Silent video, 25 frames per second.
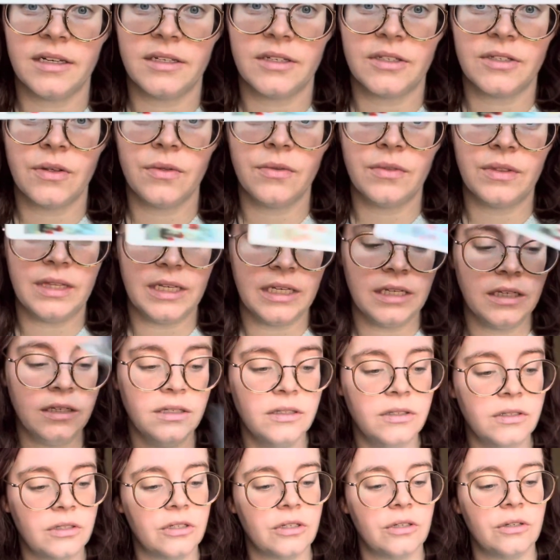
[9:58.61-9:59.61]
So
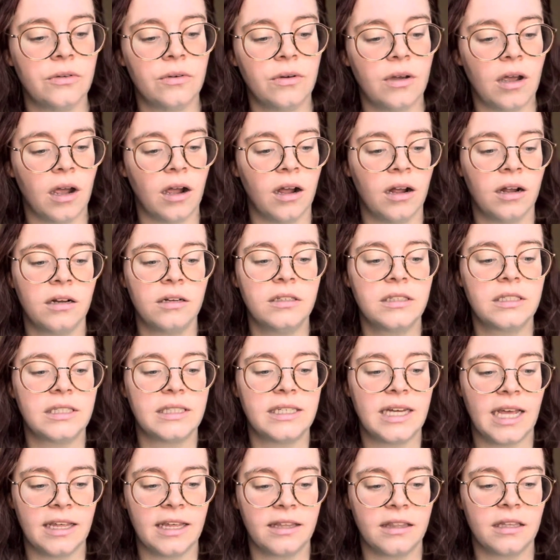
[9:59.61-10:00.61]
these two cards,
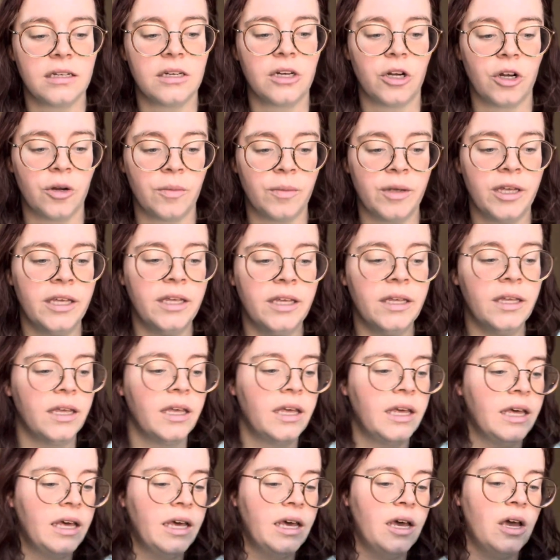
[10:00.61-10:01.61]
Death and Hermit,
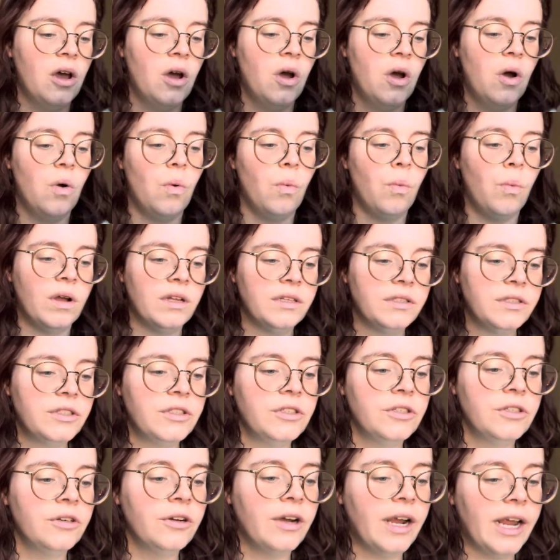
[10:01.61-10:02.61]

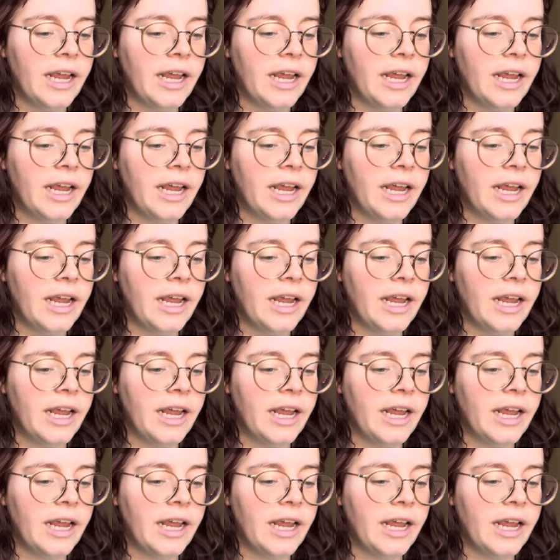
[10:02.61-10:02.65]
once you're